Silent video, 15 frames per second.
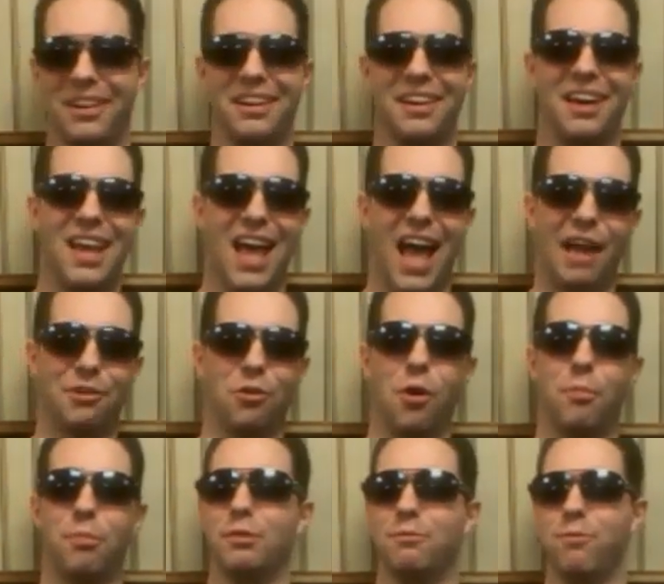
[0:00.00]
and I
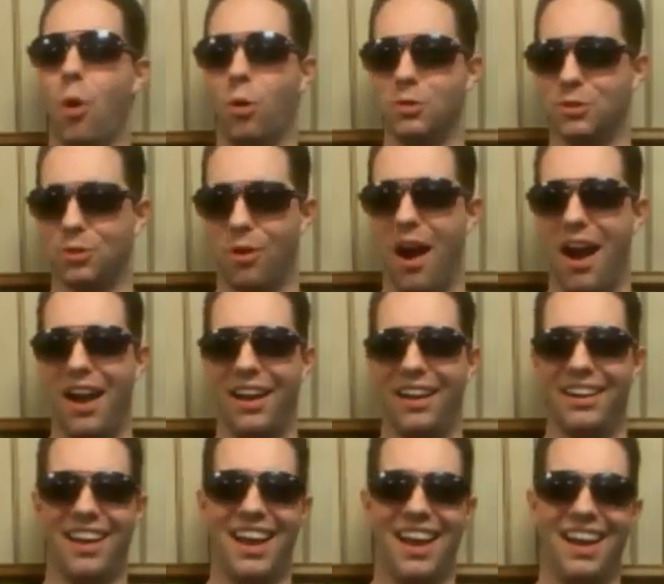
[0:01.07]
grew up with
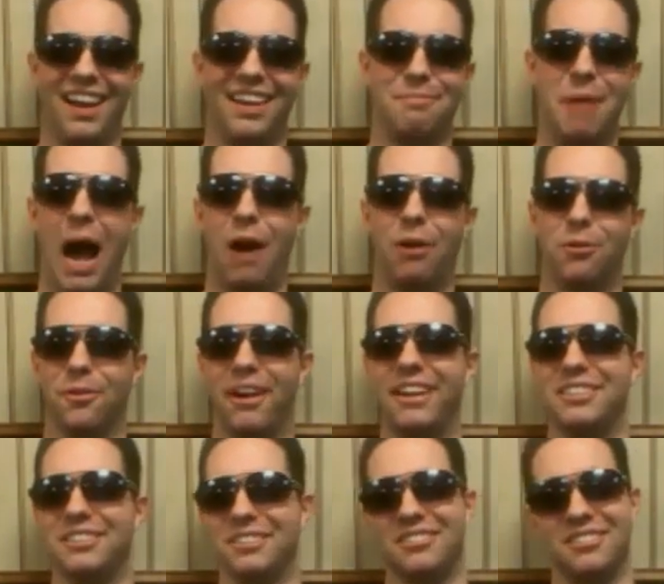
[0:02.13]
Voltron and Power
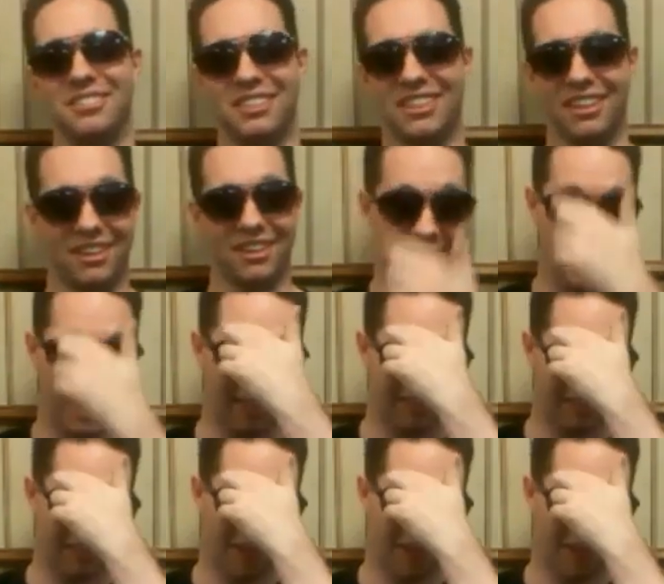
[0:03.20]
Rangers and shit like that.